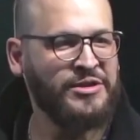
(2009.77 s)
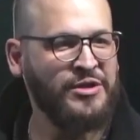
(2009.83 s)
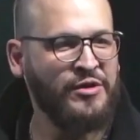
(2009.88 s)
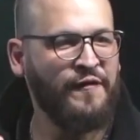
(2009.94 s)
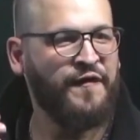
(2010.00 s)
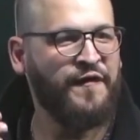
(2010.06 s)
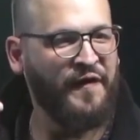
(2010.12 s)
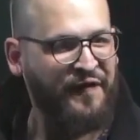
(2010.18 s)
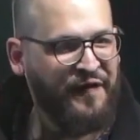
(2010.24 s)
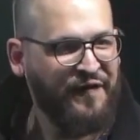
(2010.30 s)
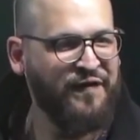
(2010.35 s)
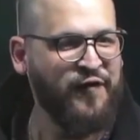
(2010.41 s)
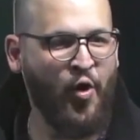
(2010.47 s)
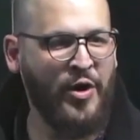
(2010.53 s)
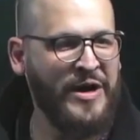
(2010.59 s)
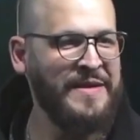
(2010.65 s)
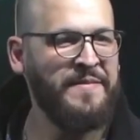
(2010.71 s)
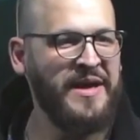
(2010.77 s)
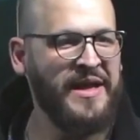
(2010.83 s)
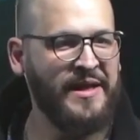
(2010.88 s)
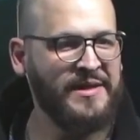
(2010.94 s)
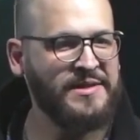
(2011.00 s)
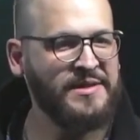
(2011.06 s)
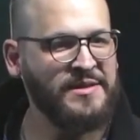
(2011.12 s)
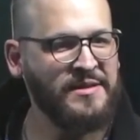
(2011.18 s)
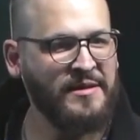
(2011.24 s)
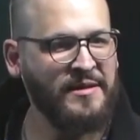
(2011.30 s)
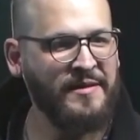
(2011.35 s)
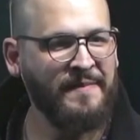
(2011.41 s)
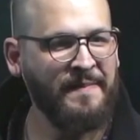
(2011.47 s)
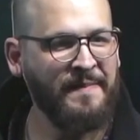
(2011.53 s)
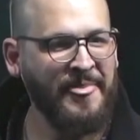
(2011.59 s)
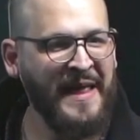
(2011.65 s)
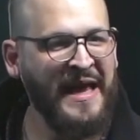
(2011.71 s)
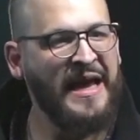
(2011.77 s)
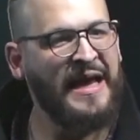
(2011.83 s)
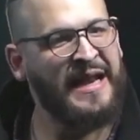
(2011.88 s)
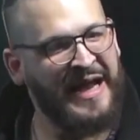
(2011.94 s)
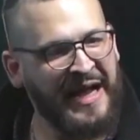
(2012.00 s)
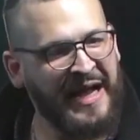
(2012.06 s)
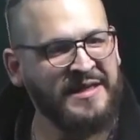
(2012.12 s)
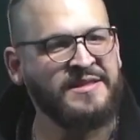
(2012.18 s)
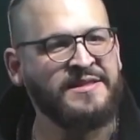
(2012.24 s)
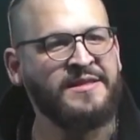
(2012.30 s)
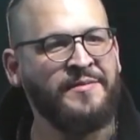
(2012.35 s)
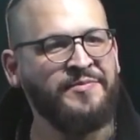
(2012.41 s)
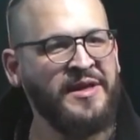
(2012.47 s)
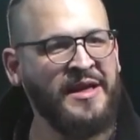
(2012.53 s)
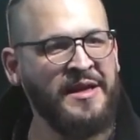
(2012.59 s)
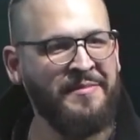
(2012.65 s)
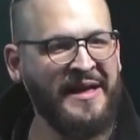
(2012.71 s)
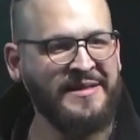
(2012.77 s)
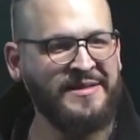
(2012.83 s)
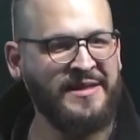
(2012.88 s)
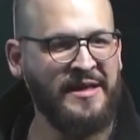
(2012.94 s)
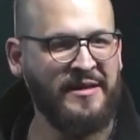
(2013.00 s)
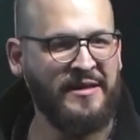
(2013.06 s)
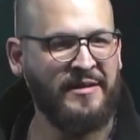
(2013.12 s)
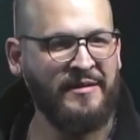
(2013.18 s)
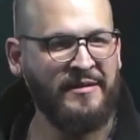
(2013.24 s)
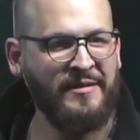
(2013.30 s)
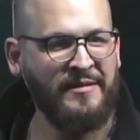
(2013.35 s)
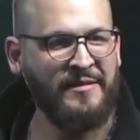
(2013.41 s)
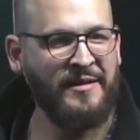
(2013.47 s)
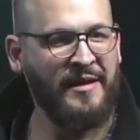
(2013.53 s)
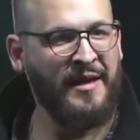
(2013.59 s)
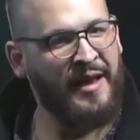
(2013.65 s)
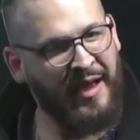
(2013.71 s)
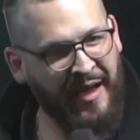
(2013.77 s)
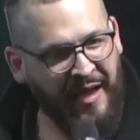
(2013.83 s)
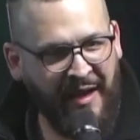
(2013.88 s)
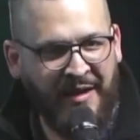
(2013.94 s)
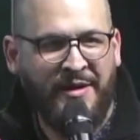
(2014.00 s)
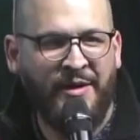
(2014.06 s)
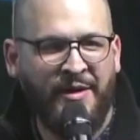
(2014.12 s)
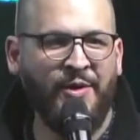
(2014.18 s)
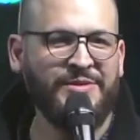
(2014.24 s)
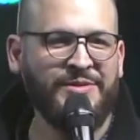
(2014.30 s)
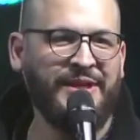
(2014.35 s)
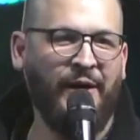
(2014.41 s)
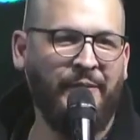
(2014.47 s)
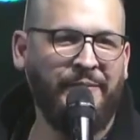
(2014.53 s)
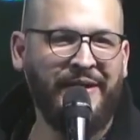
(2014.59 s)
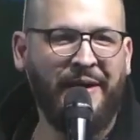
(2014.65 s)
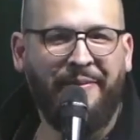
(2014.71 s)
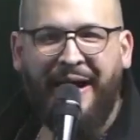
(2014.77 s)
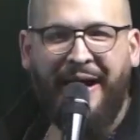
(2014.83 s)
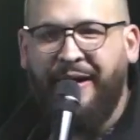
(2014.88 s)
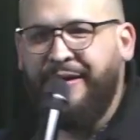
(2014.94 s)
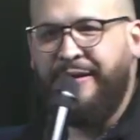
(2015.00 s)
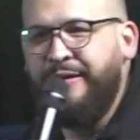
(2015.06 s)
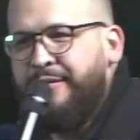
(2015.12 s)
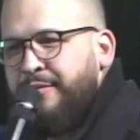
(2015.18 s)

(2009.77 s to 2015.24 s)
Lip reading: to you for 40 minutes and I got something in my teeth and you don't tell me about it.